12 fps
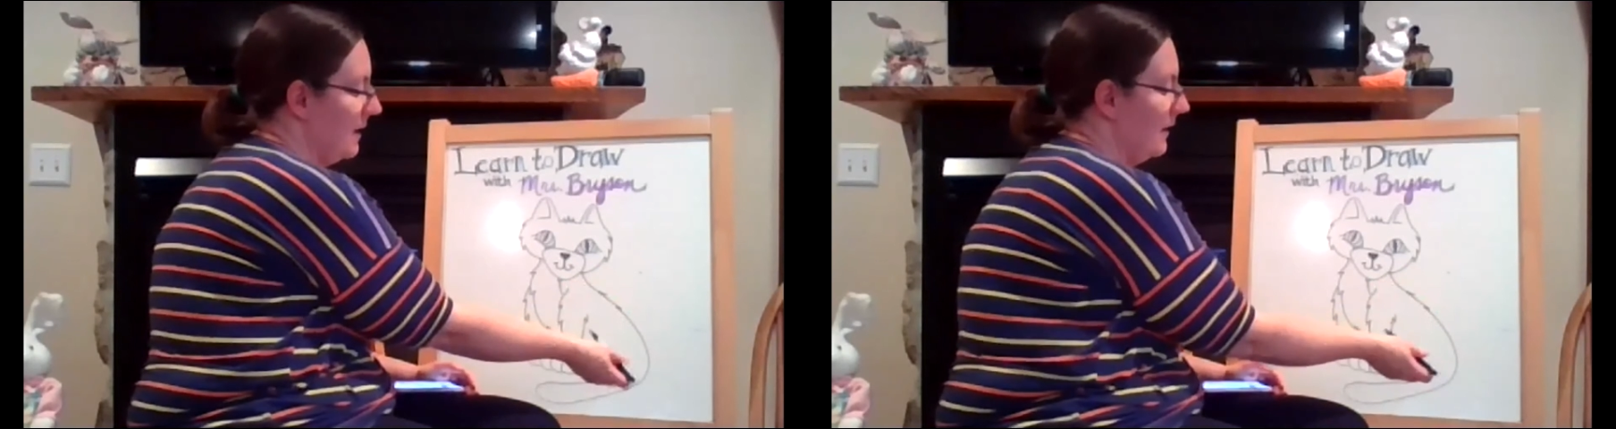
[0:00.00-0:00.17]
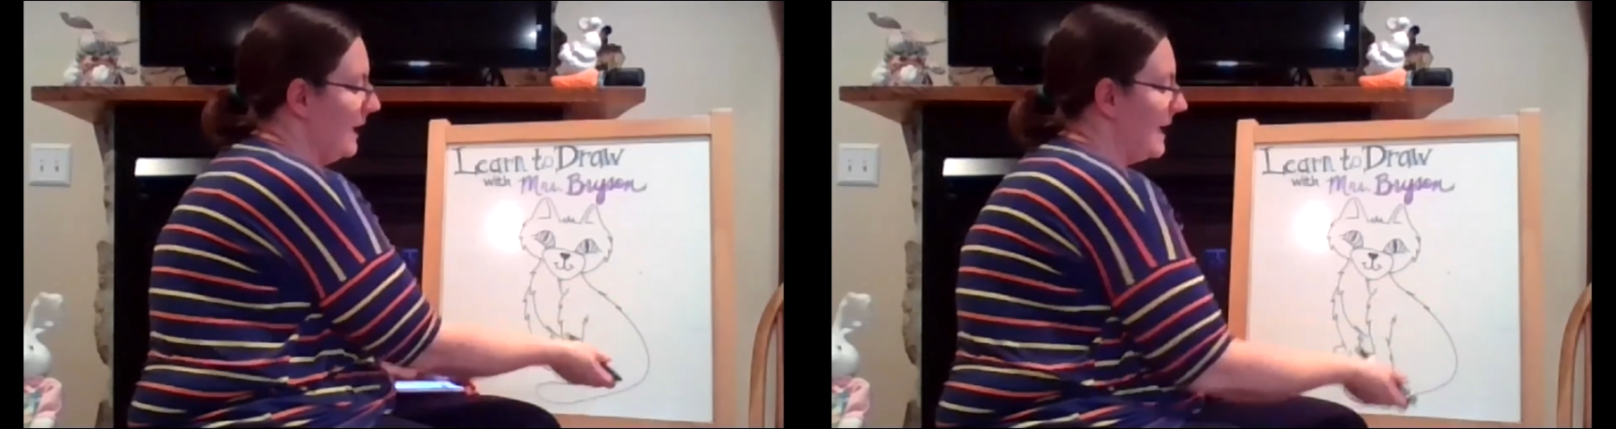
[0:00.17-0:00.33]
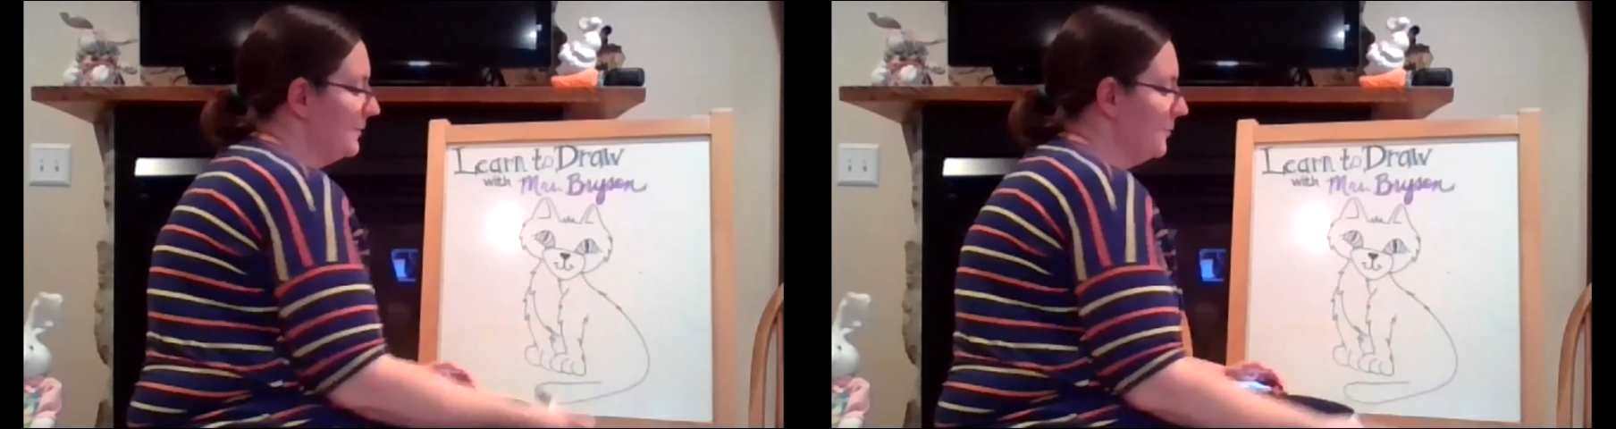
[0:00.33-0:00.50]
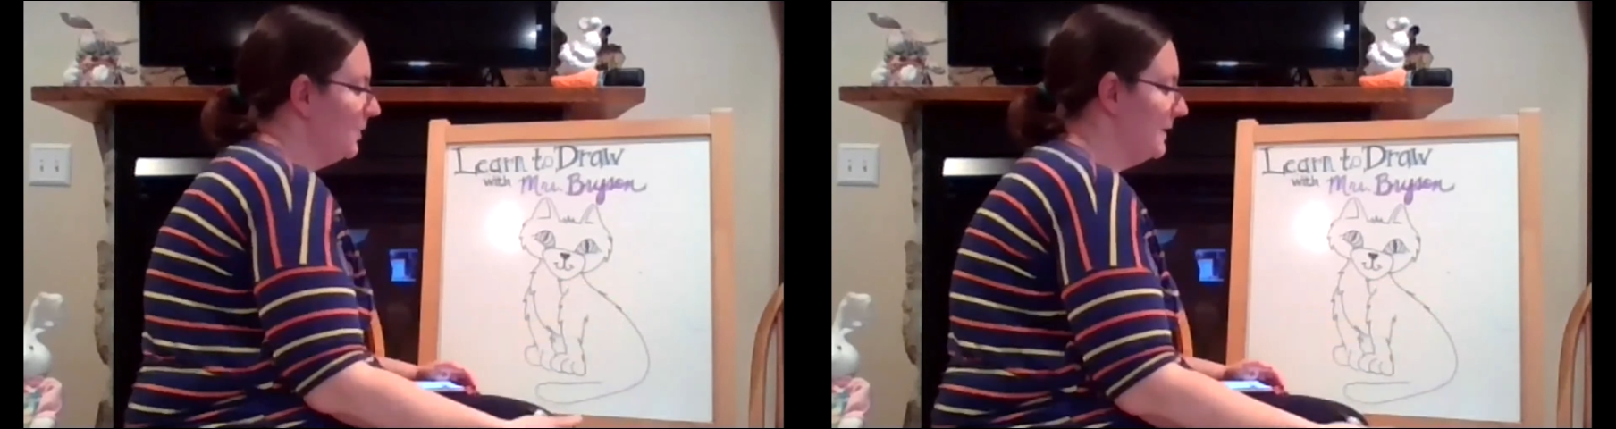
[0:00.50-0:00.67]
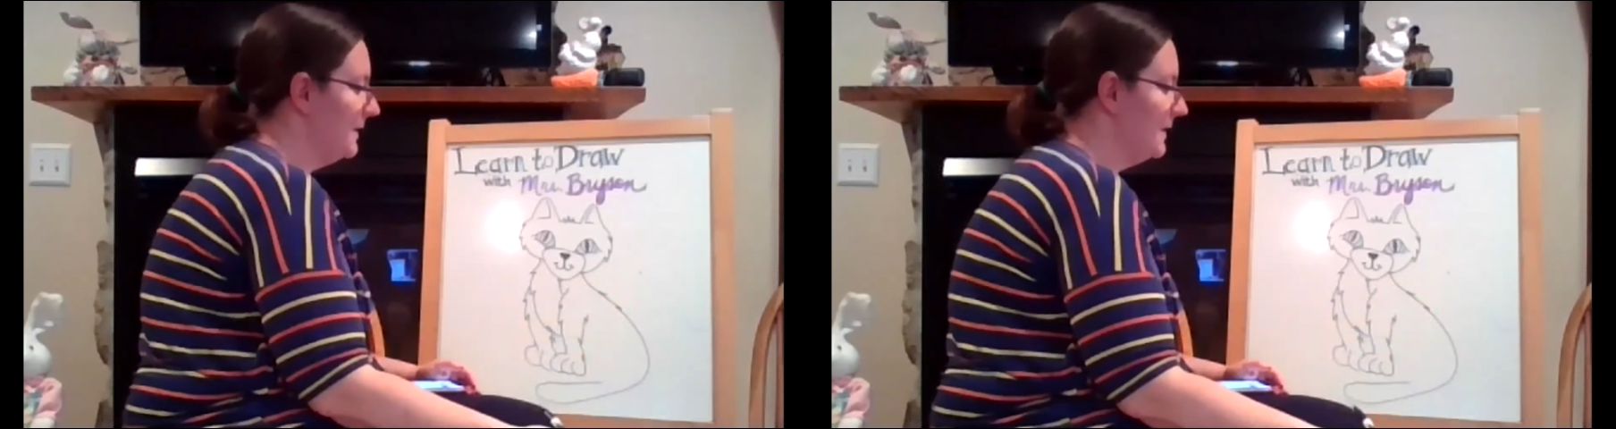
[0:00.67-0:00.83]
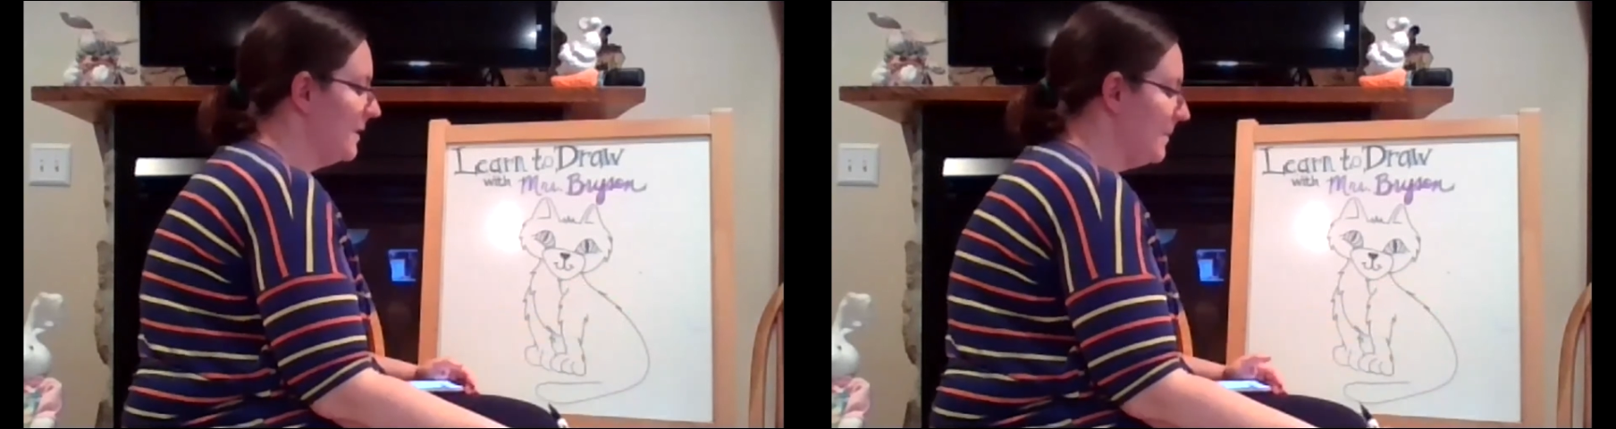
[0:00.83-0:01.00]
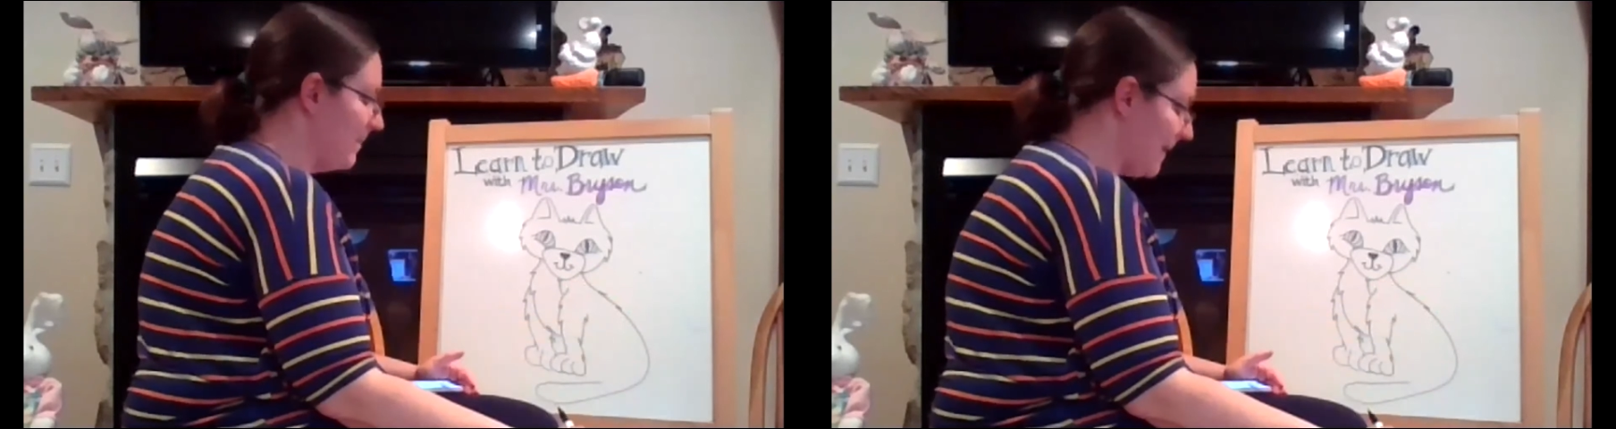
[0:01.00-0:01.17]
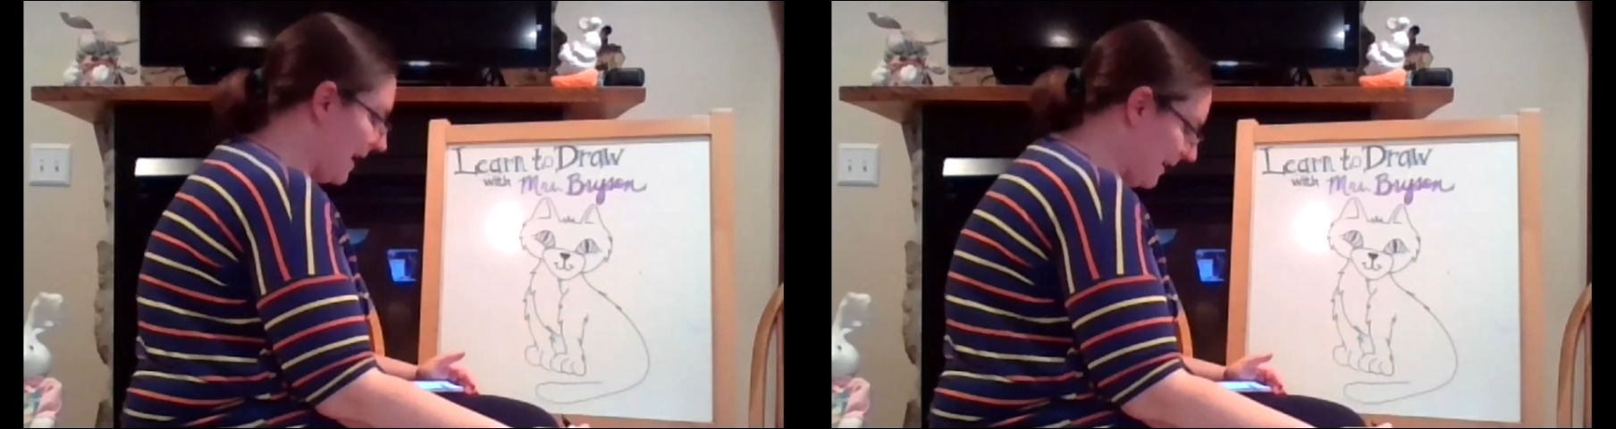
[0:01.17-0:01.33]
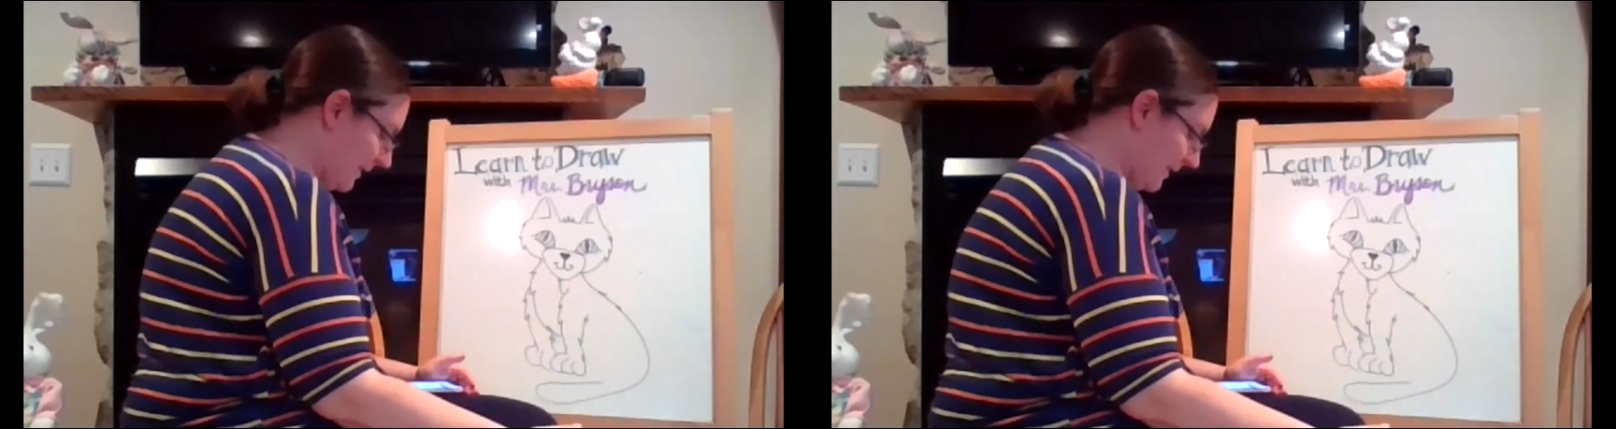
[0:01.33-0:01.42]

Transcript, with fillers: last one is going to be back